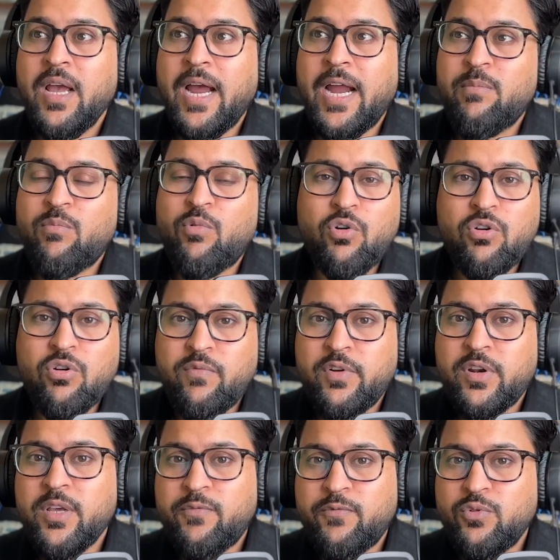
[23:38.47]
And moreover,
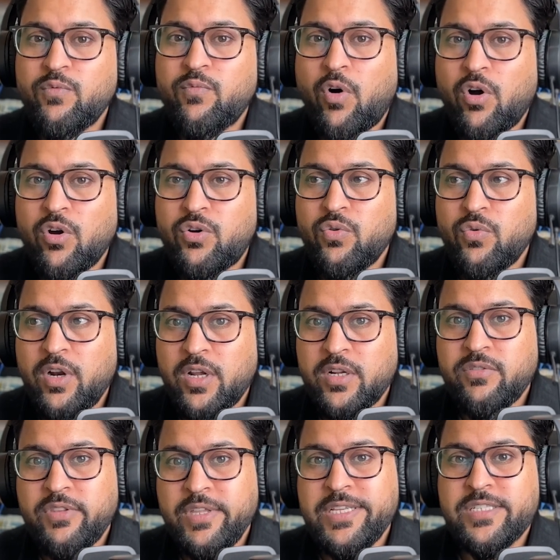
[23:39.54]
if you want to
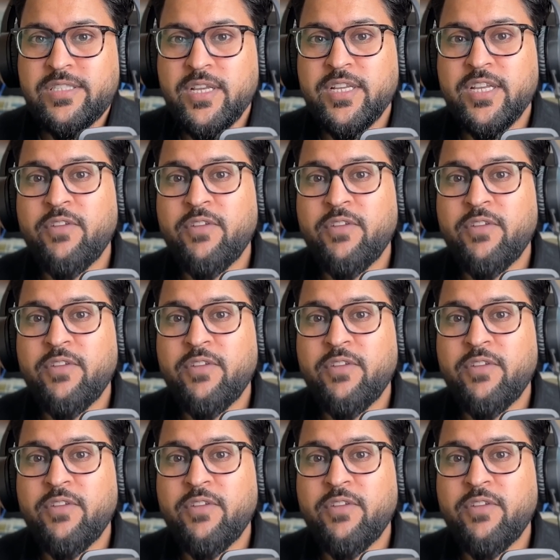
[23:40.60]
learn these things